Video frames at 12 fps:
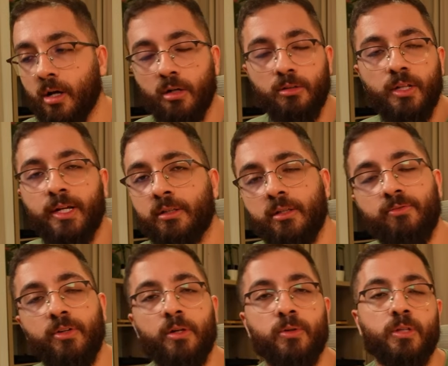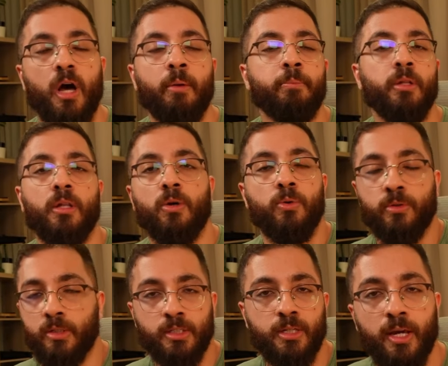I'll link the video down below
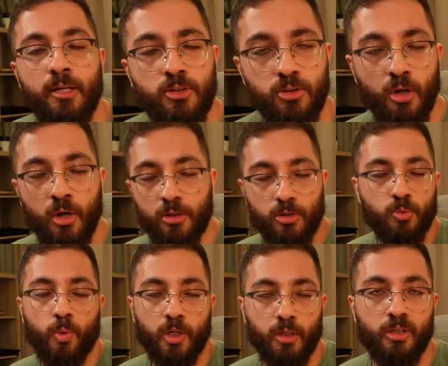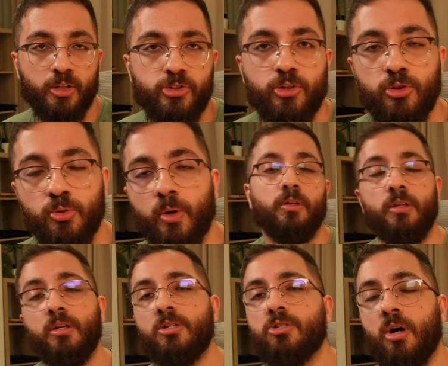in case you want to listen to it.
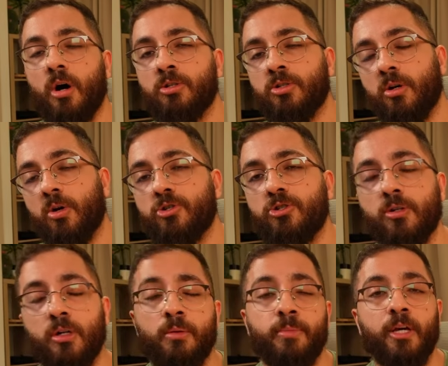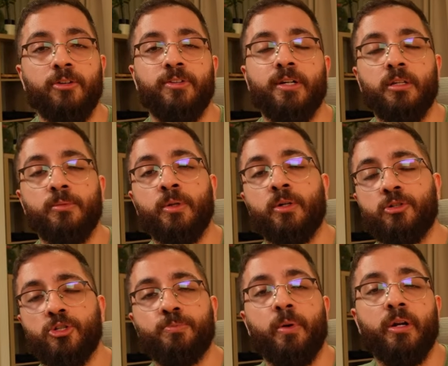These songs are also going to be available on
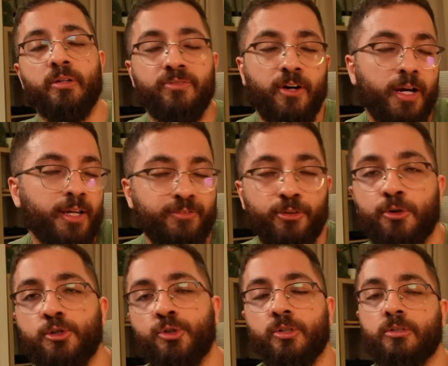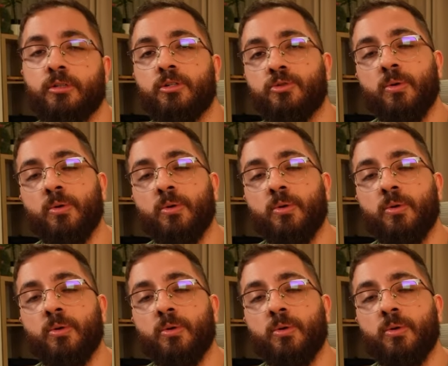Spotify if you're interested as